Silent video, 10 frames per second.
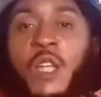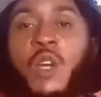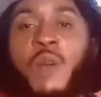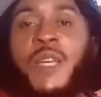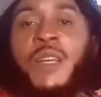
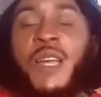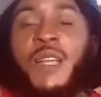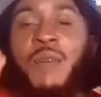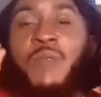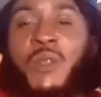
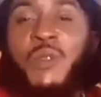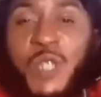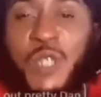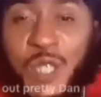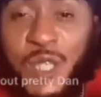Jamaica would be the
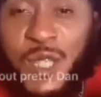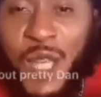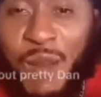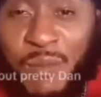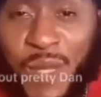richest
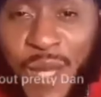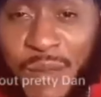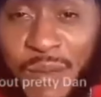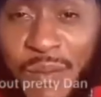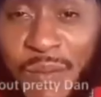
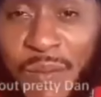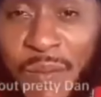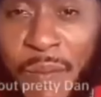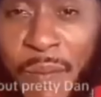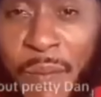Caribbean.